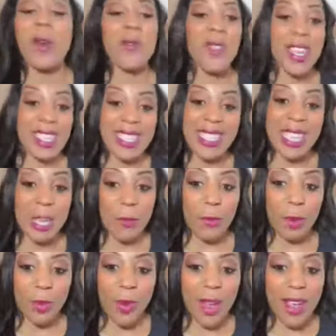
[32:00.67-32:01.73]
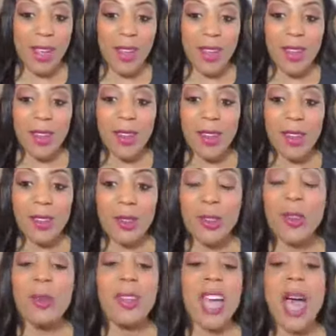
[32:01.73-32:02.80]
on Thanksgiving, right?
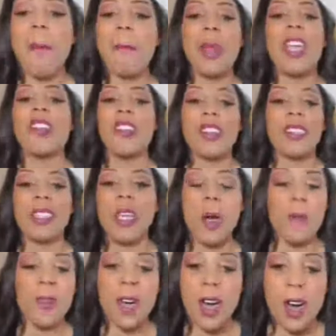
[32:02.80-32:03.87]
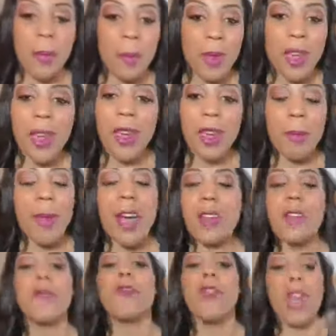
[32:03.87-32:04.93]
Do not beat yourself up
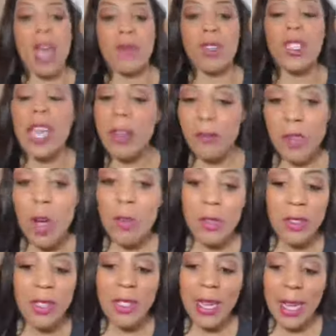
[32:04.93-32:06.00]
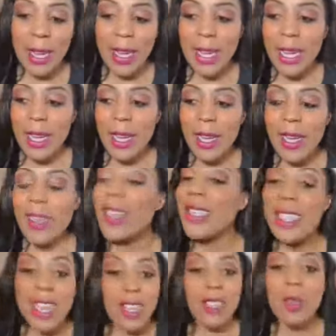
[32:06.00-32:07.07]
about if you have a leftover today.
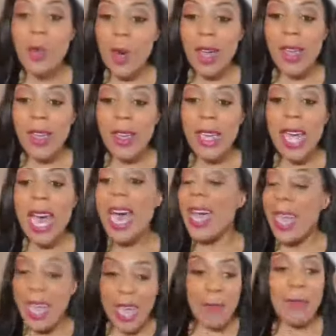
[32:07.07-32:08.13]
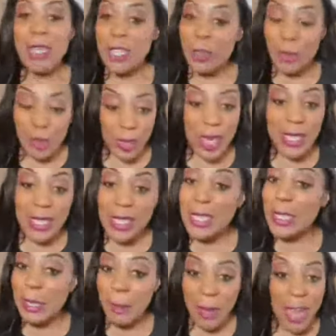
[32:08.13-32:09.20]
Because guess what? I had me some dressing
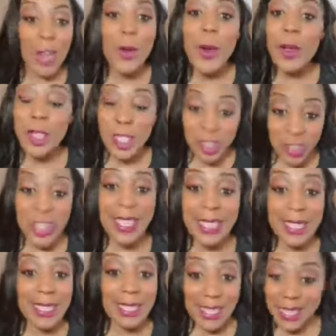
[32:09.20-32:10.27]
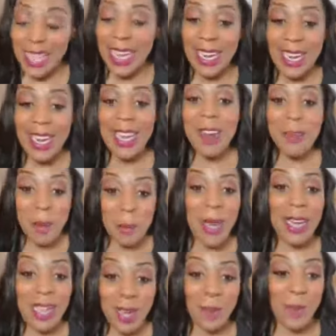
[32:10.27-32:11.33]
and some macaroni and cheese today for
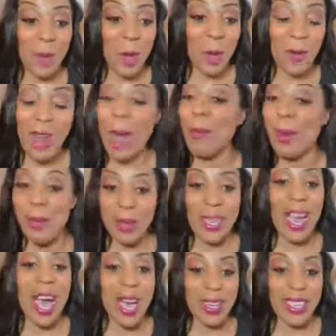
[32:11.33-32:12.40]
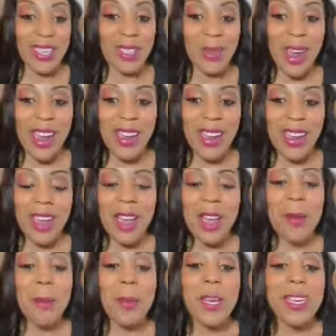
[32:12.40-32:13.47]
my leftover. I'm going to be honest, right?
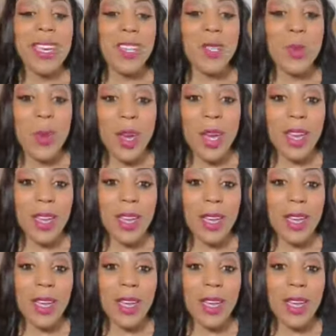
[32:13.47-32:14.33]
But guess what?